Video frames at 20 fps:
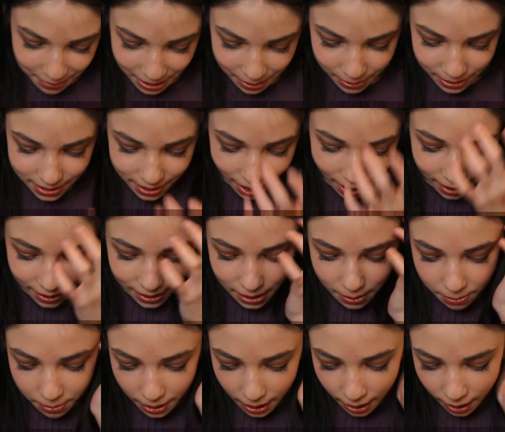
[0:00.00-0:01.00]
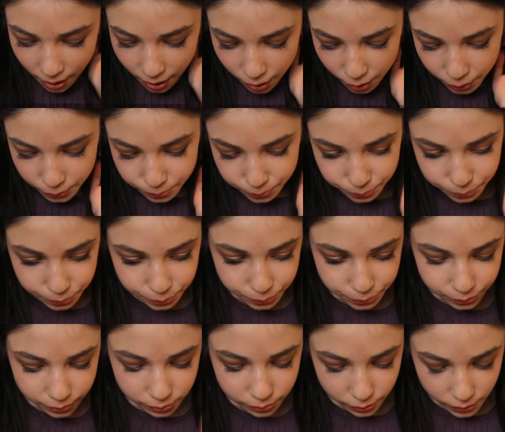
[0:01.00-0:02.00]
gonna be talking about
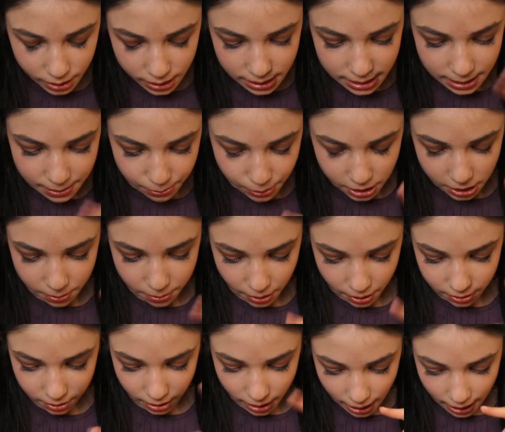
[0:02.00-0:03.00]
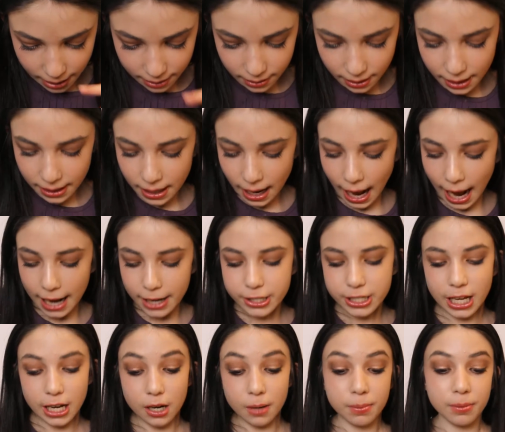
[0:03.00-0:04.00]
Brush Bronzer Highlight
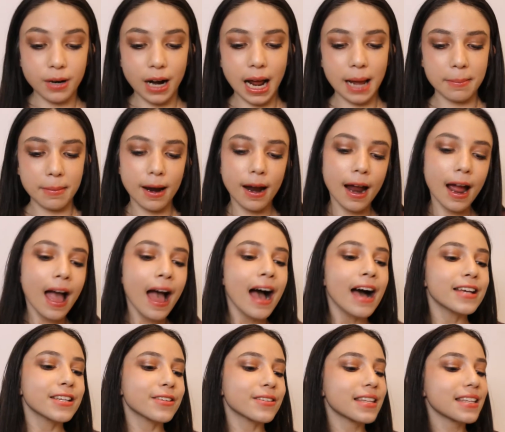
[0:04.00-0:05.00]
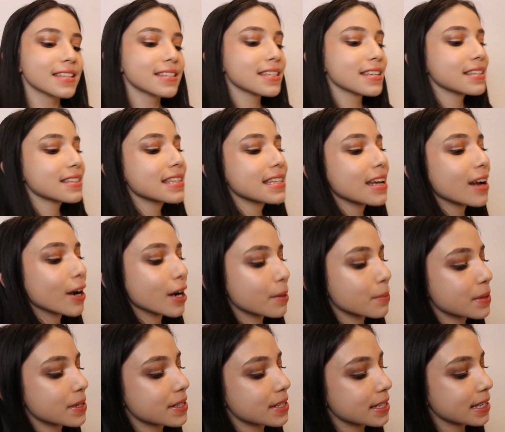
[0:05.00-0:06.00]
Eyeshadow Primer. So this is the
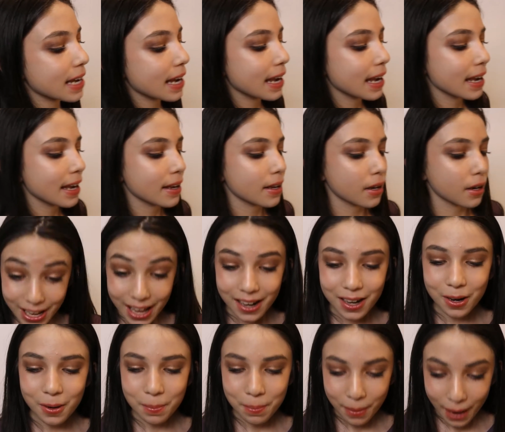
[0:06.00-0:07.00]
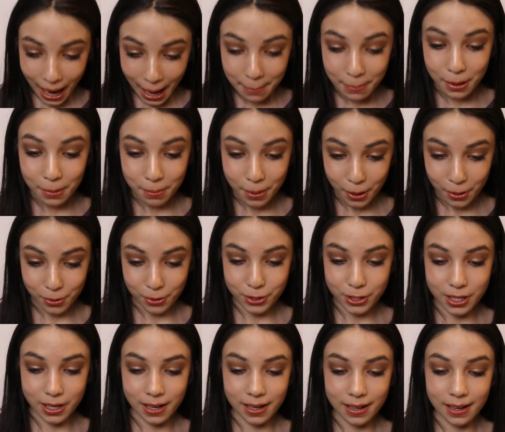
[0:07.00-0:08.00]
Urban Decay Shadow Primer
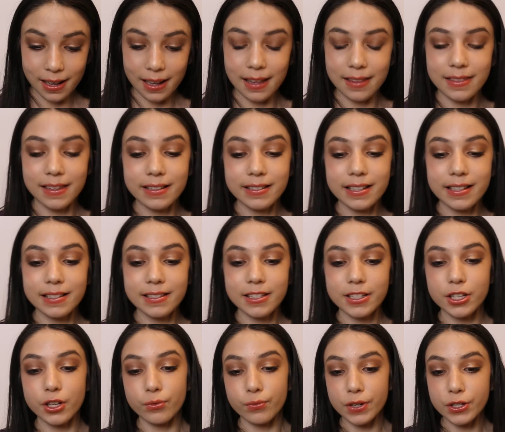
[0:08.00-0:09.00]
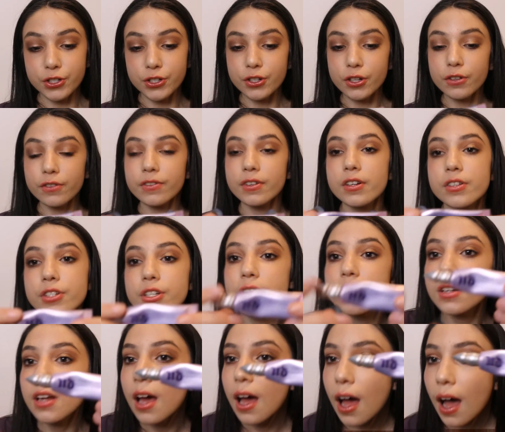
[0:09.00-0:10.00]
Potion, and this is the original
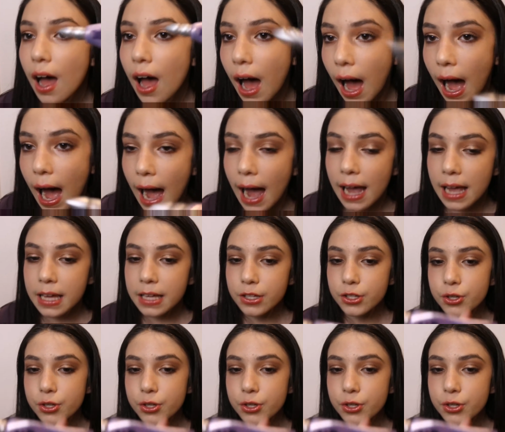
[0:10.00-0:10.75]
version. I